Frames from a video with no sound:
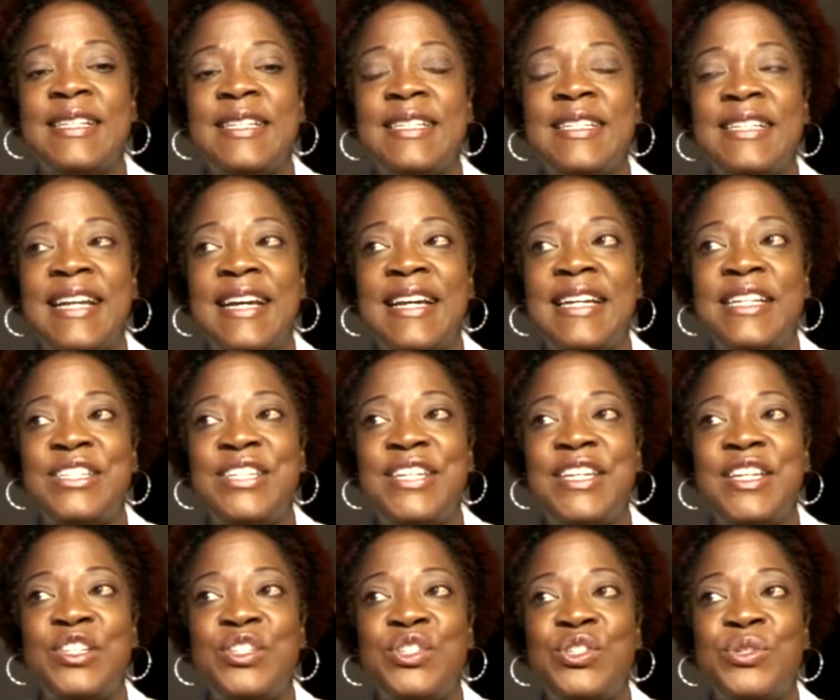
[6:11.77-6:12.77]

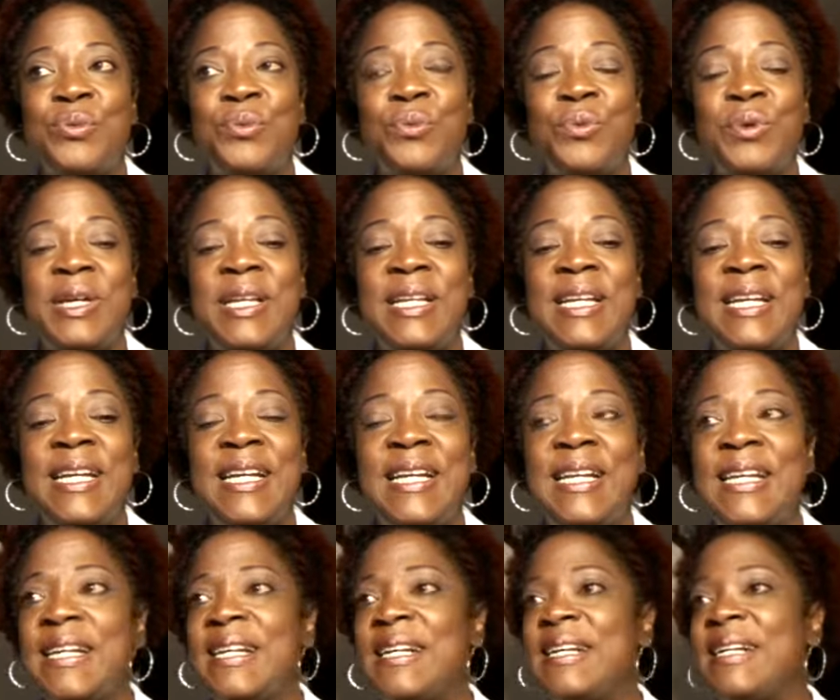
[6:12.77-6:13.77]

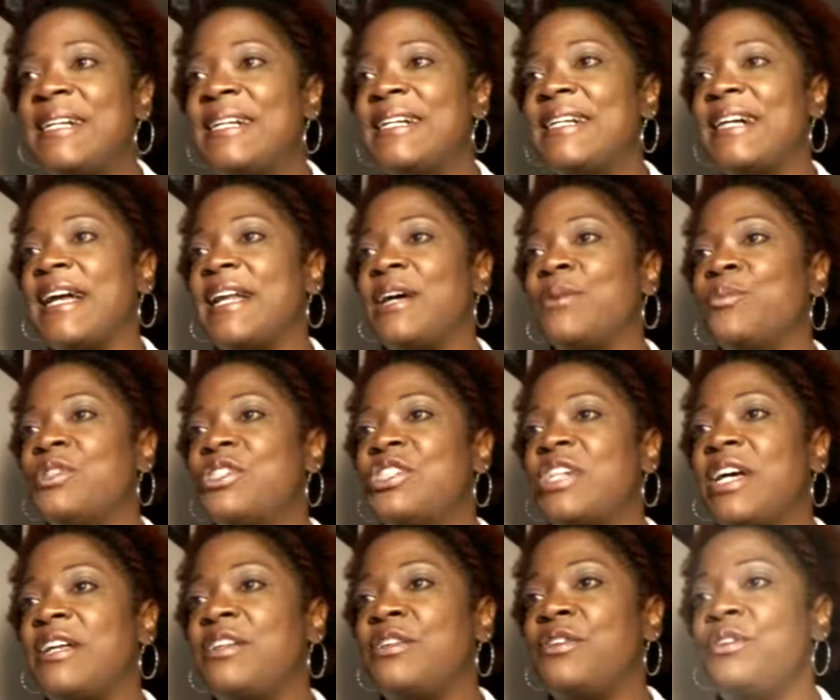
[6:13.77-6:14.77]
1920. God, I
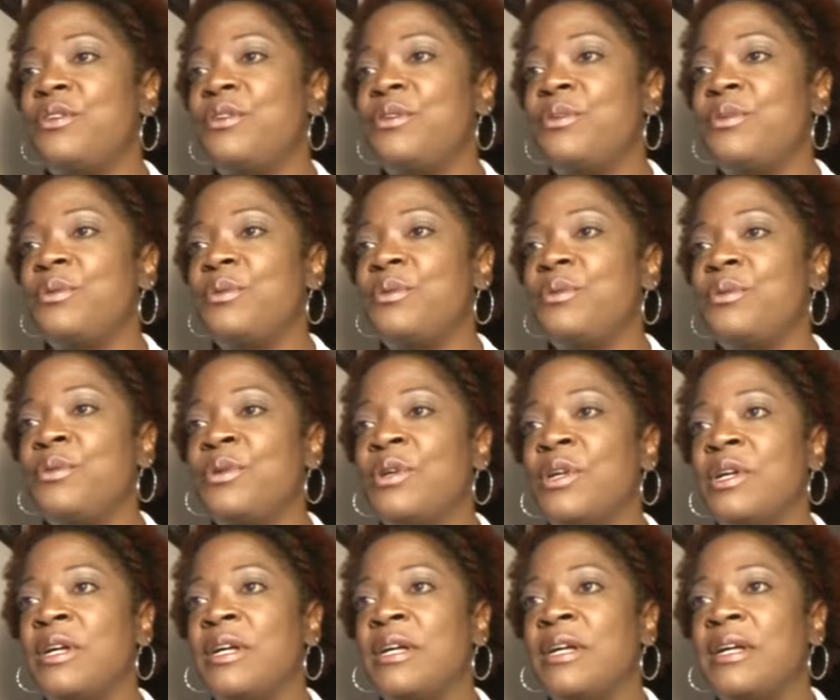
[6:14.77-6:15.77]
wish I knew
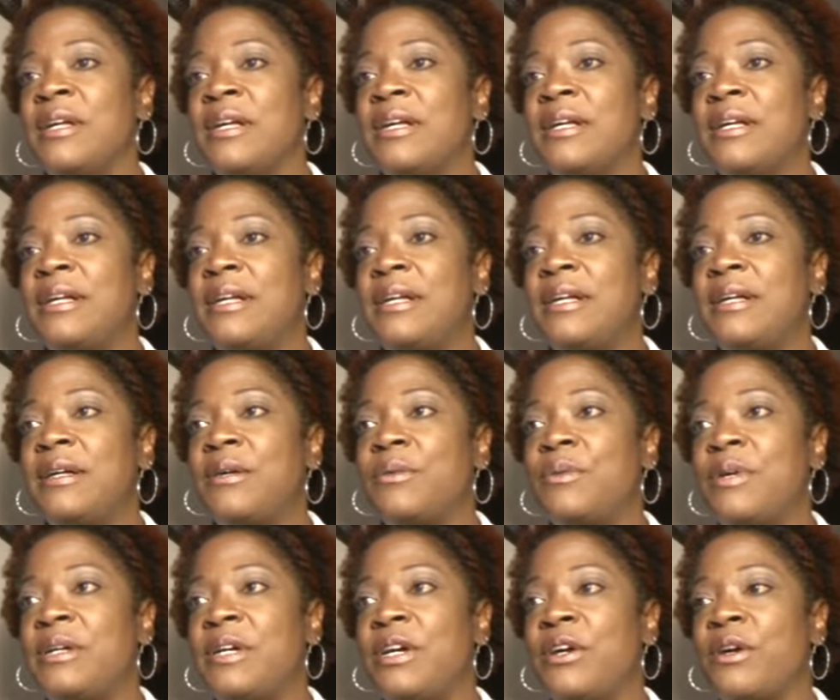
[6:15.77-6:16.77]
uh,
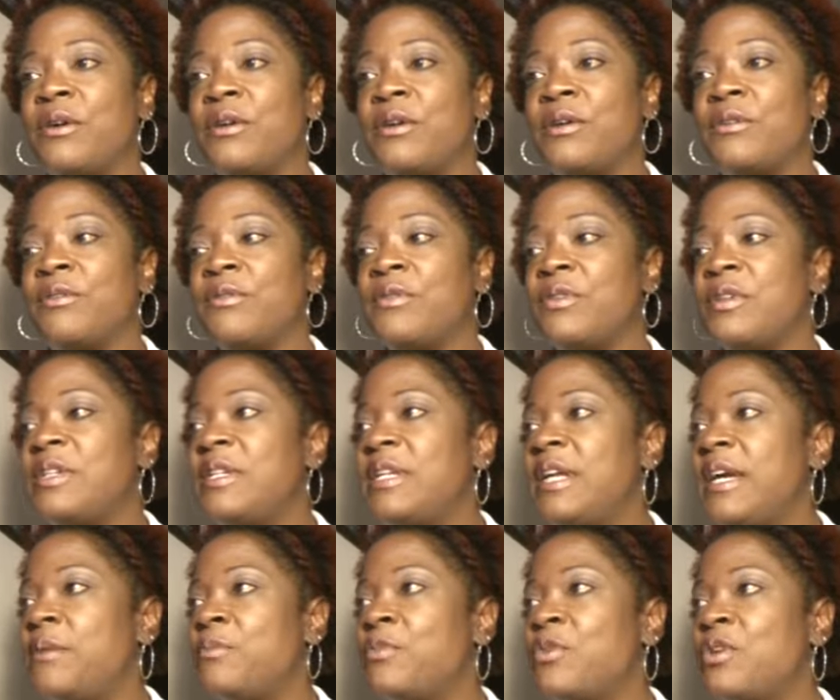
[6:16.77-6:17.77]
what her
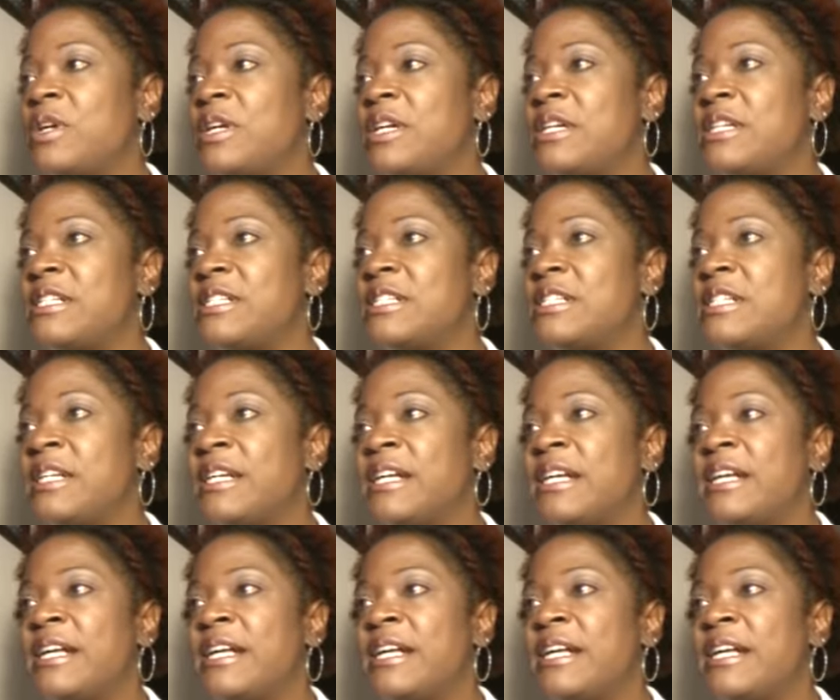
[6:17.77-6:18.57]
name was.